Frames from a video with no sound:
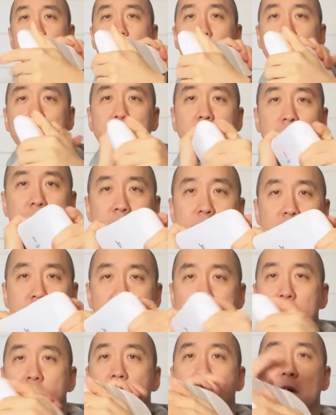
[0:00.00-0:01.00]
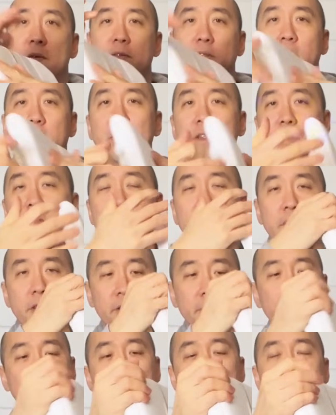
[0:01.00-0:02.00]
it does have a lot of
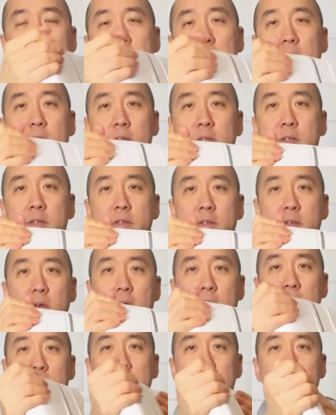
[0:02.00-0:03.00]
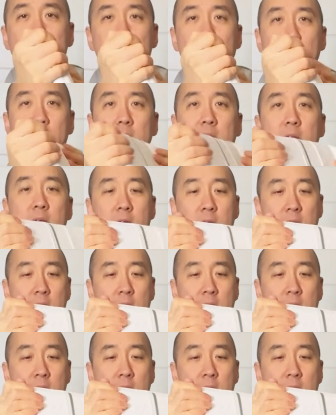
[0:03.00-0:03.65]
give like side to side.